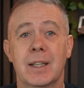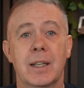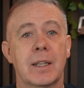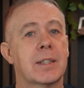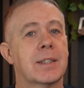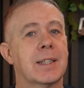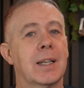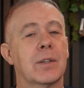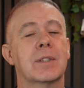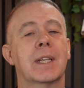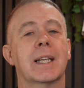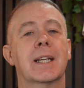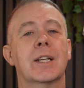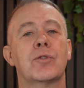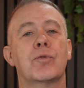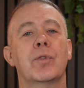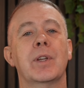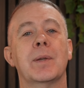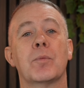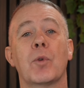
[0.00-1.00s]
Sounds like a
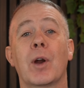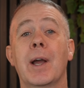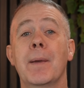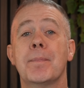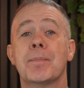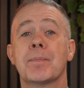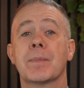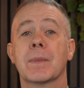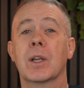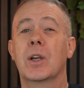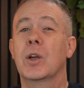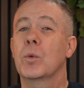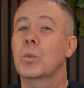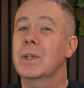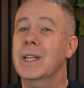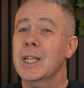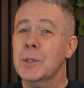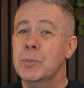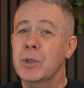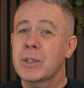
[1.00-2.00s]
dream, right?
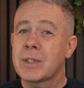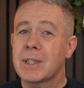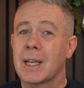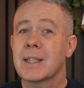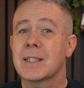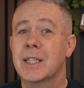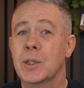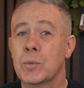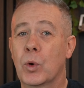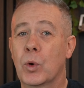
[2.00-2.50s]
Well, that's precisely